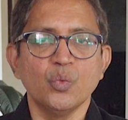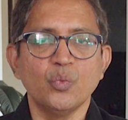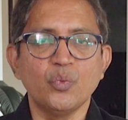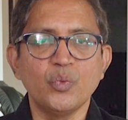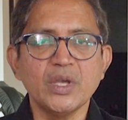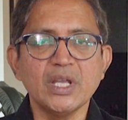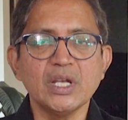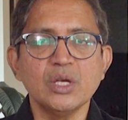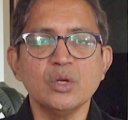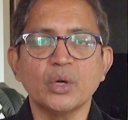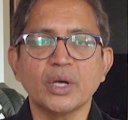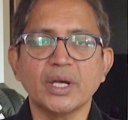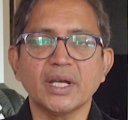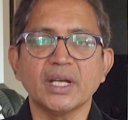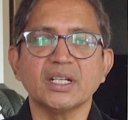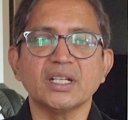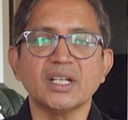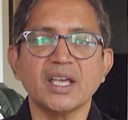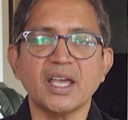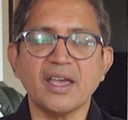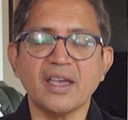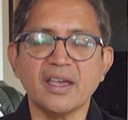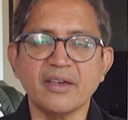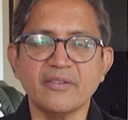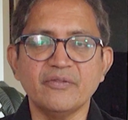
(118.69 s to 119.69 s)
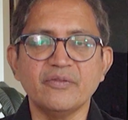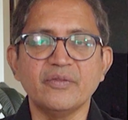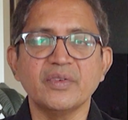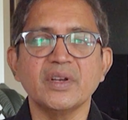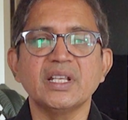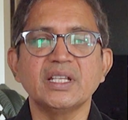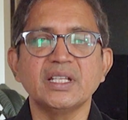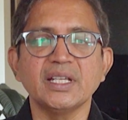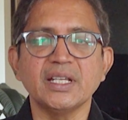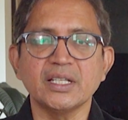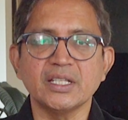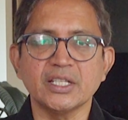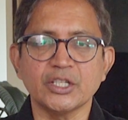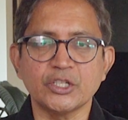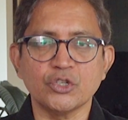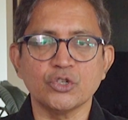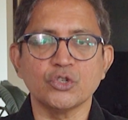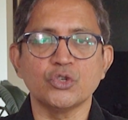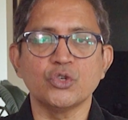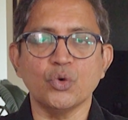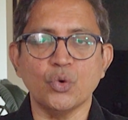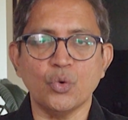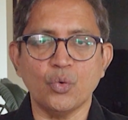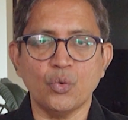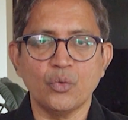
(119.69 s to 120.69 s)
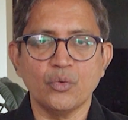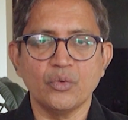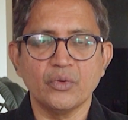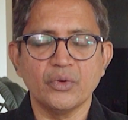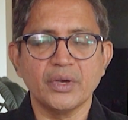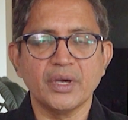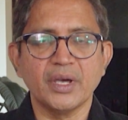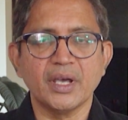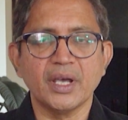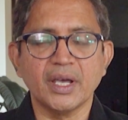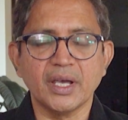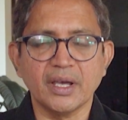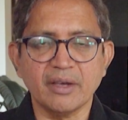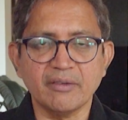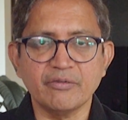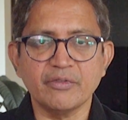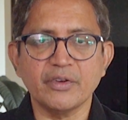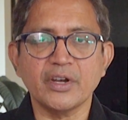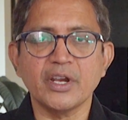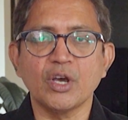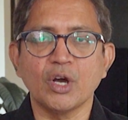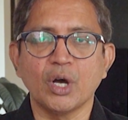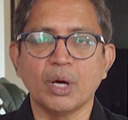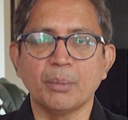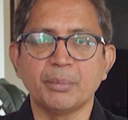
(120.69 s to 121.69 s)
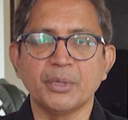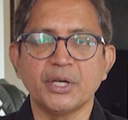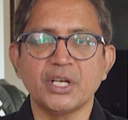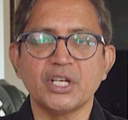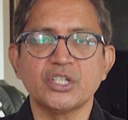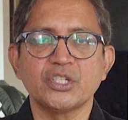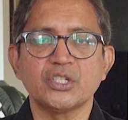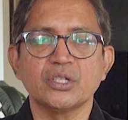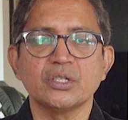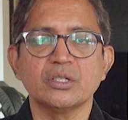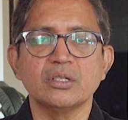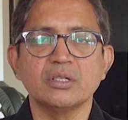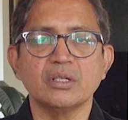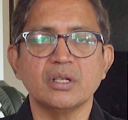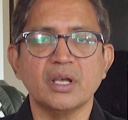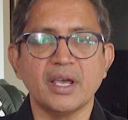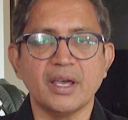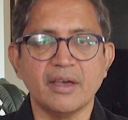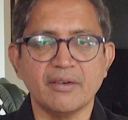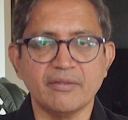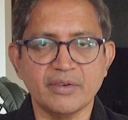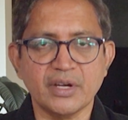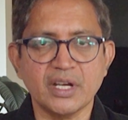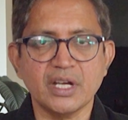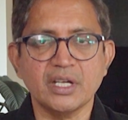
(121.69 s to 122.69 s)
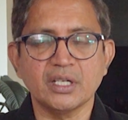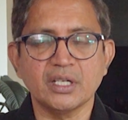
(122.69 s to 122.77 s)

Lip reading: We look at everything that you do, every operation, every